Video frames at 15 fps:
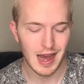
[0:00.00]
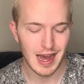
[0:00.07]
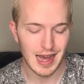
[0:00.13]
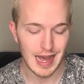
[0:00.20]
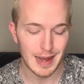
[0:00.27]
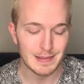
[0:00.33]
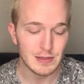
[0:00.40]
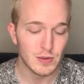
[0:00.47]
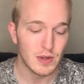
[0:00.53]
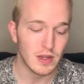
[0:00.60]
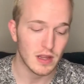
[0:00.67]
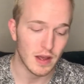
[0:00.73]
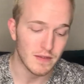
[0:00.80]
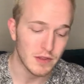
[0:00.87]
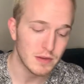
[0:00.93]
I
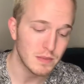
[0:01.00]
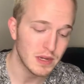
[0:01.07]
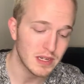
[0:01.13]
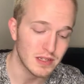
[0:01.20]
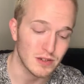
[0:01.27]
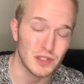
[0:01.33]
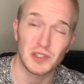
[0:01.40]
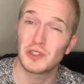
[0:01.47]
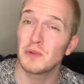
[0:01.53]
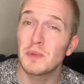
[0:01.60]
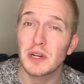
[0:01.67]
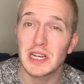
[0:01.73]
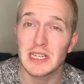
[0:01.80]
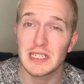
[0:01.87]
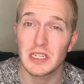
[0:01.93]
absolutely love them because they're
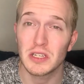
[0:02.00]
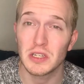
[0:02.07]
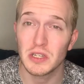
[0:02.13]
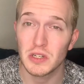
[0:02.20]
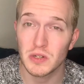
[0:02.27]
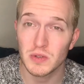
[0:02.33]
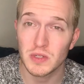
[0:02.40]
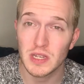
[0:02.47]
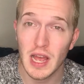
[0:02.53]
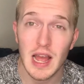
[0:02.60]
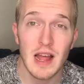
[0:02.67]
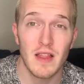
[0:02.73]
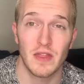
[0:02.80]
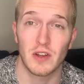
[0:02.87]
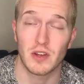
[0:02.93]
super easy to use.
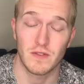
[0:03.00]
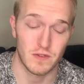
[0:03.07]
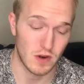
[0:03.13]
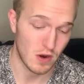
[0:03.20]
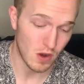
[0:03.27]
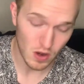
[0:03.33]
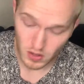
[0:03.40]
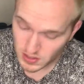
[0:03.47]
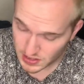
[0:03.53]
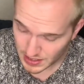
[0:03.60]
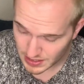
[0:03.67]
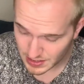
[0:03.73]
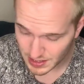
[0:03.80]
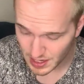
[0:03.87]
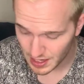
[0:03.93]
They're good for all
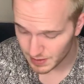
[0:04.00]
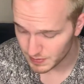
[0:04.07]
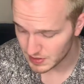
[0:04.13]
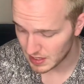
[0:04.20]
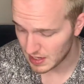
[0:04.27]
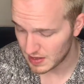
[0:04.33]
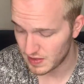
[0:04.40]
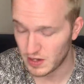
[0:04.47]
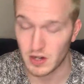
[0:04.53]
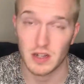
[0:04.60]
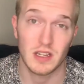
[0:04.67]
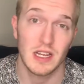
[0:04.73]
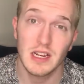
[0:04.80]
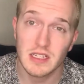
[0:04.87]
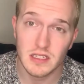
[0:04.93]
skin types. They're
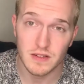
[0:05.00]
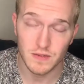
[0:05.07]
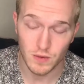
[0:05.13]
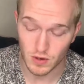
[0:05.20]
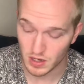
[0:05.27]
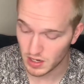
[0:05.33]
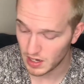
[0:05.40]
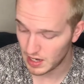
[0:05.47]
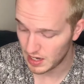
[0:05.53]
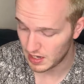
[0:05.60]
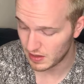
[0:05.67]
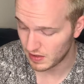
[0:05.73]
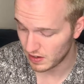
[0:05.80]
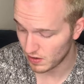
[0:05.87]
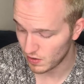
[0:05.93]
clean at Sephora,
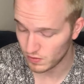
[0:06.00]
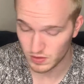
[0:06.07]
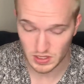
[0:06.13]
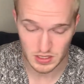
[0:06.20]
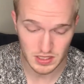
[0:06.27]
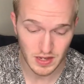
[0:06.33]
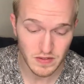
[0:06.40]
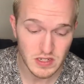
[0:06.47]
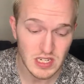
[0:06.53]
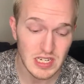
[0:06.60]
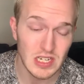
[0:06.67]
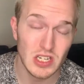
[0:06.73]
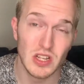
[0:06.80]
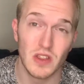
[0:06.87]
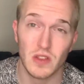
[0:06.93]
and they're only
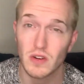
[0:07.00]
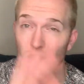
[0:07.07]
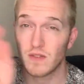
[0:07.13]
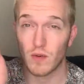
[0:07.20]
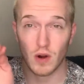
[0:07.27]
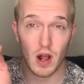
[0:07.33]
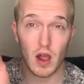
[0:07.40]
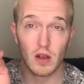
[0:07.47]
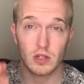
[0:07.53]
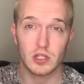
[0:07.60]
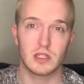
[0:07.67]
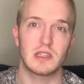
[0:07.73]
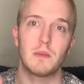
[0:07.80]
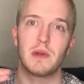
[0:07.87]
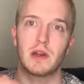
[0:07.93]
$17 to $34,
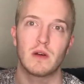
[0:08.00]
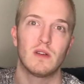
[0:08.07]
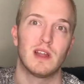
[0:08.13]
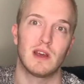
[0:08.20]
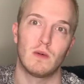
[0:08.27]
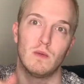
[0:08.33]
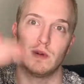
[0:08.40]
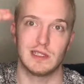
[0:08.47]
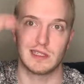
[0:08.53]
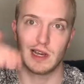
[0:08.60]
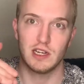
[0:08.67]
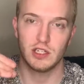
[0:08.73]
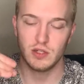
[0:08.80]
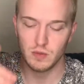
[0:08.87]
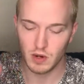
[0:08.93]
just depending on like what
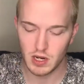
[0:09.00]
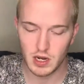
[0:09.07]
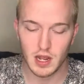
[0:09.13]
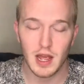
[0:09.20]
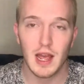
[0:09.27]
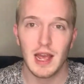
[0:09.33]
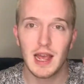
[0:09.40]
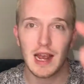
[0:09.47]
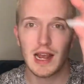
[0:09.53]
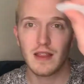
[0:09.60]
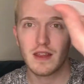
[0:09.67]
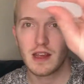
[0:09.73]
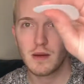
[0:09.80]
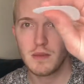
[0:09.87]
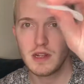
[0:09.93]
size you want. And
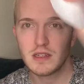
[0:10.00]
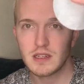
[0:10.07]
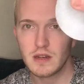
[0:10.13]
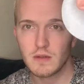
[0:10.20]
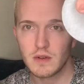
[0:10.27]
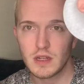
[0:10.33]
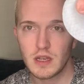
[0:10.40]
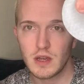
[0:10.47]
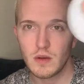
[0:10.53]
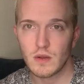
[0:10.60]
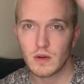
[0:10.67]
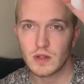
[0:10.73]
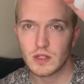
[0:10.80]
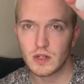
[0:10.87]
they come in these like really cute little